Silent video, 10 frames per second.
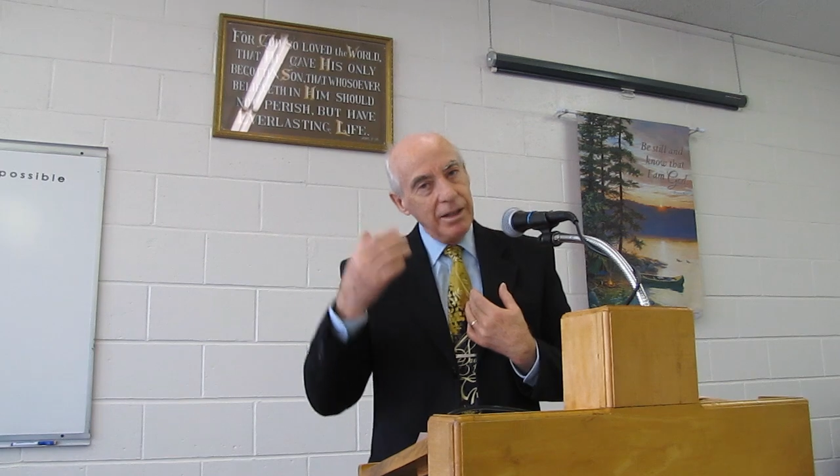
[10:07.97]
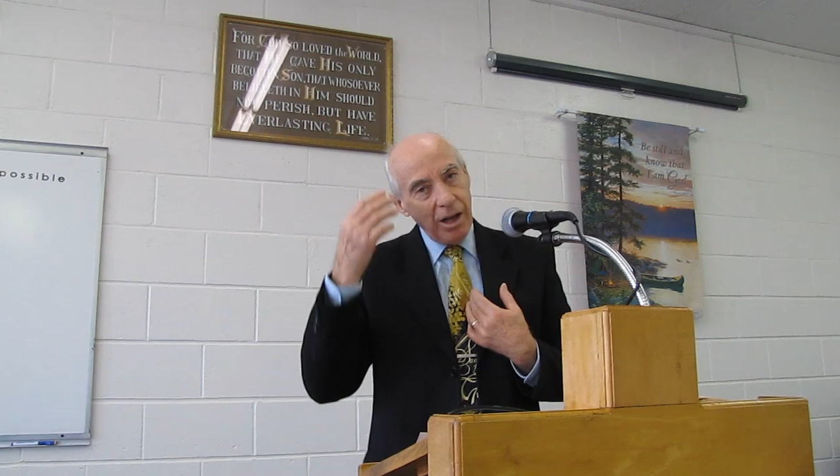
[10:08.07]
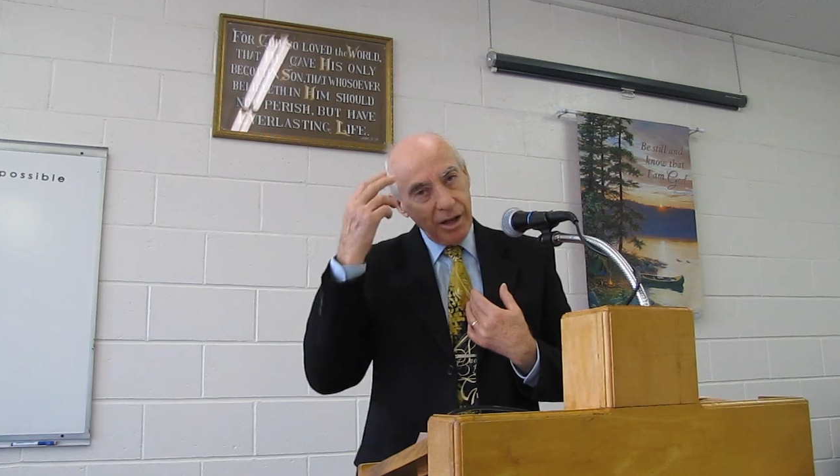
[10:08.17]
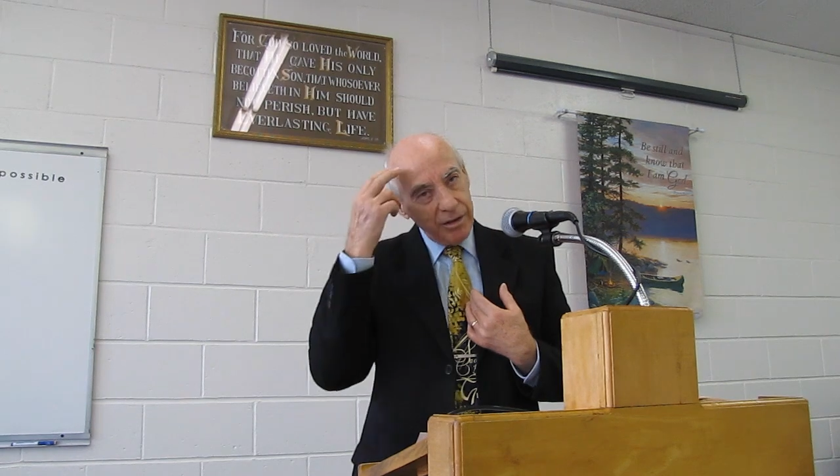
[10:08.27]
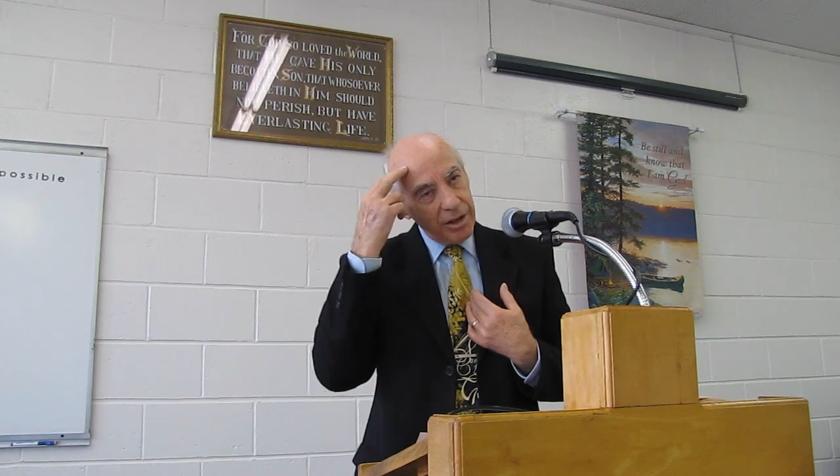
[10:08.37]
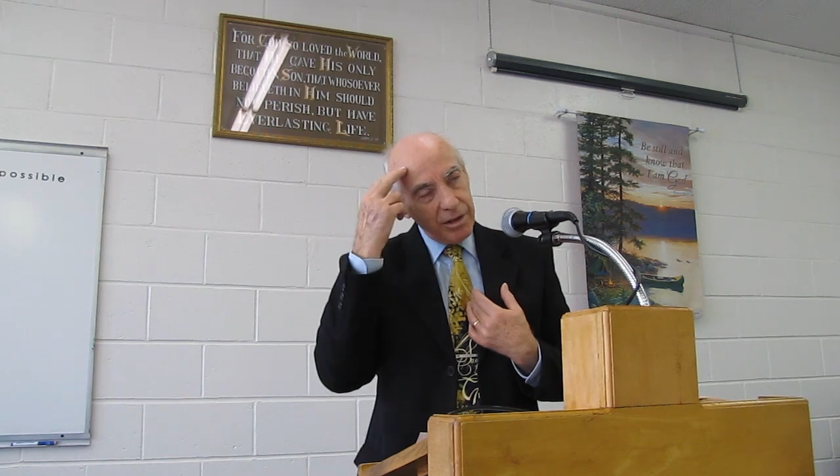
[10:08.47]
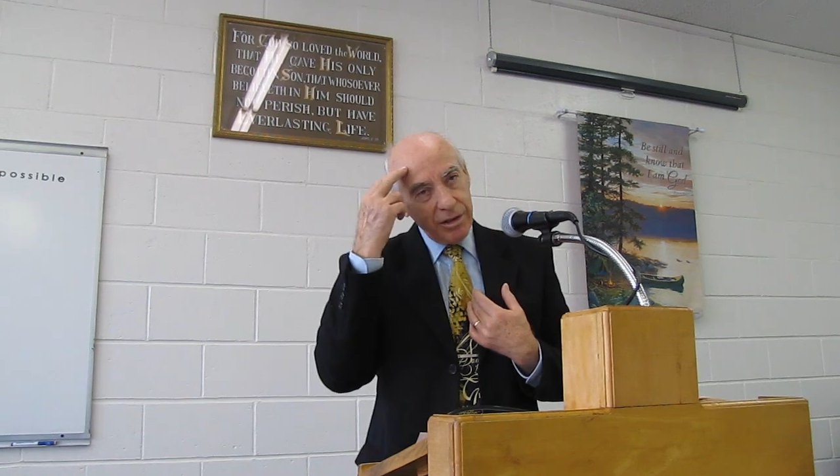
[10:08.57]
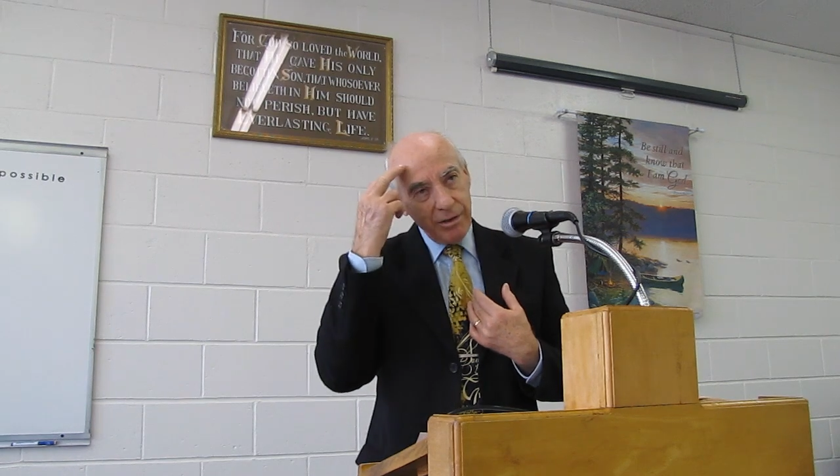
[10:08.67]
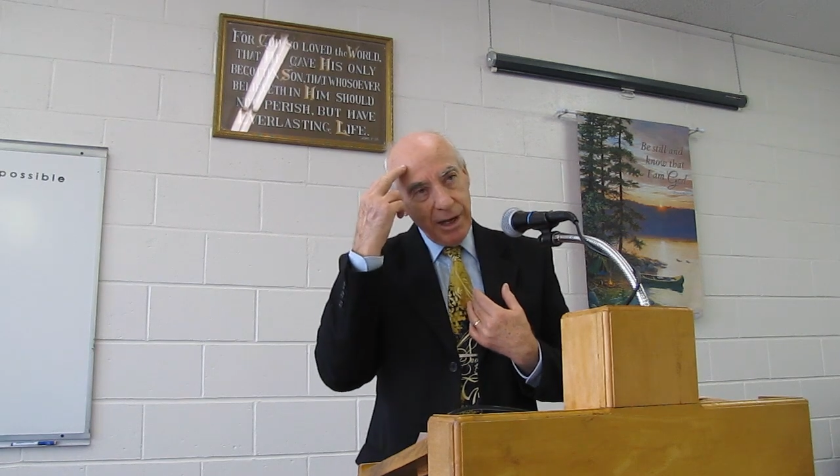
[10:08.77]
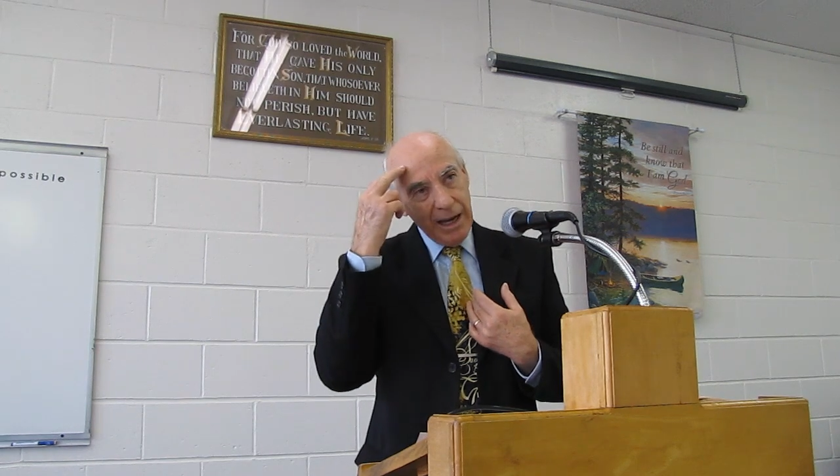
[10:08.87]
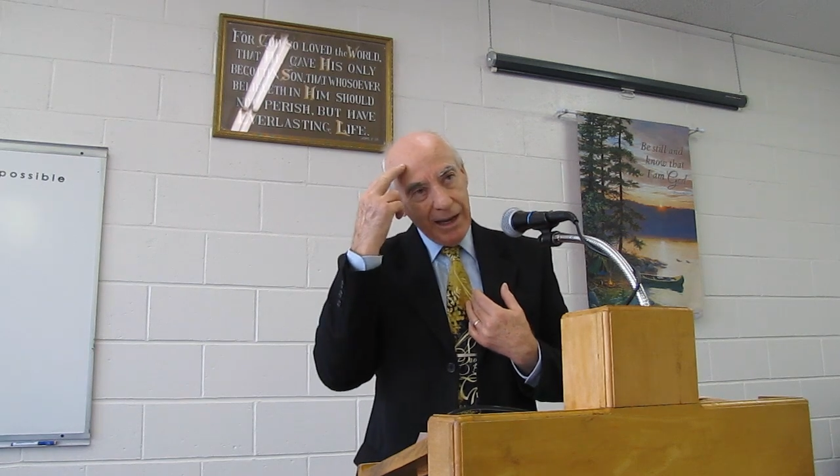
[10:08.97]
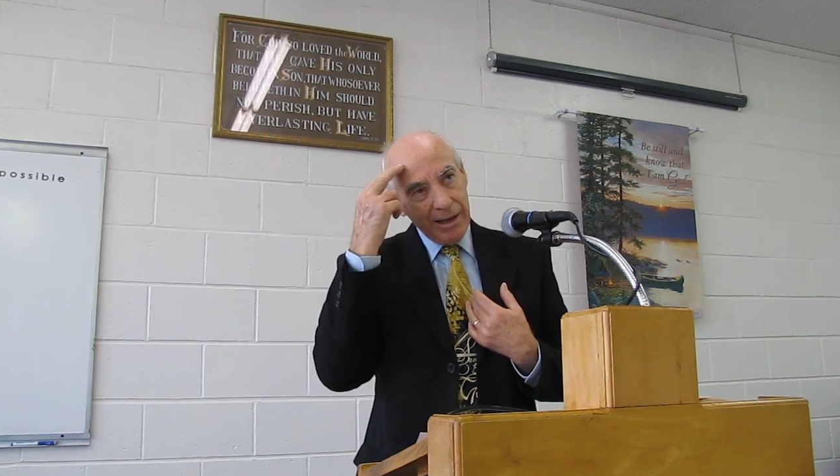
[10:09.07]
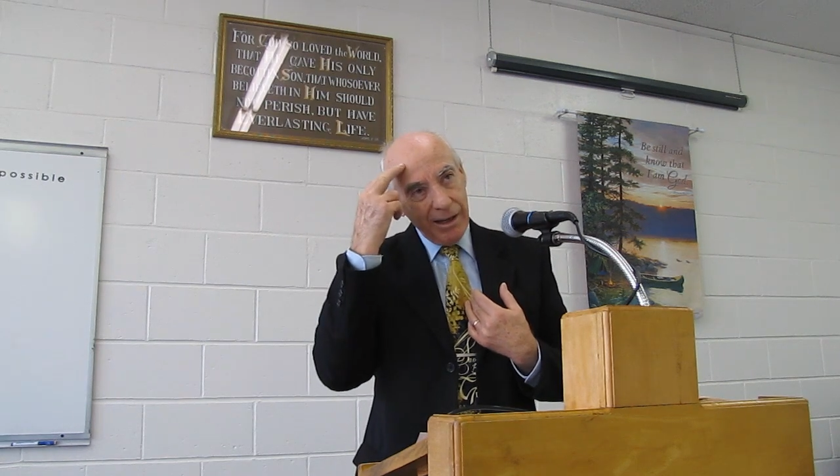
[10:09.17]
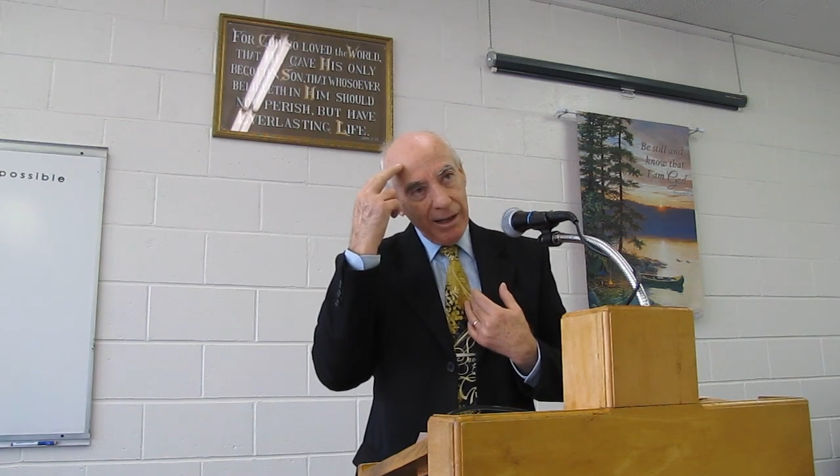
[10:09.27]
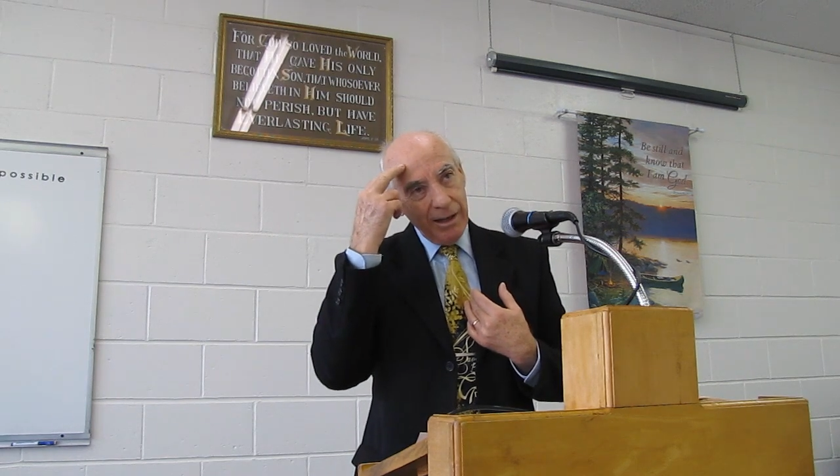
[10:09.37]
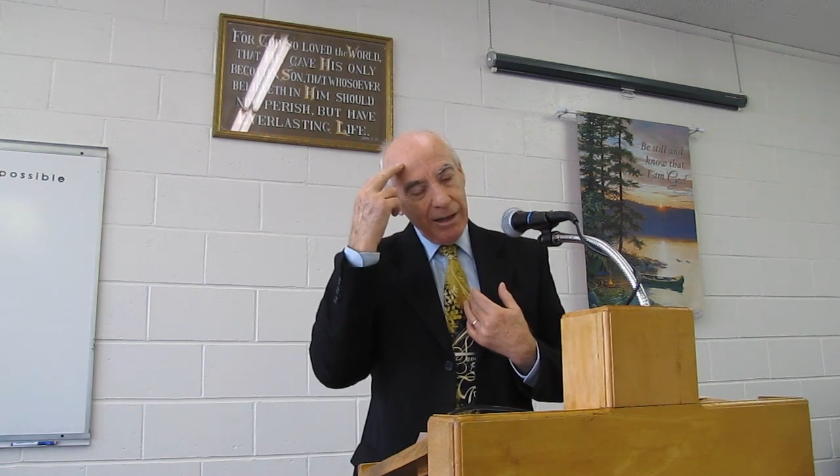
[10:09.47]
not just your head,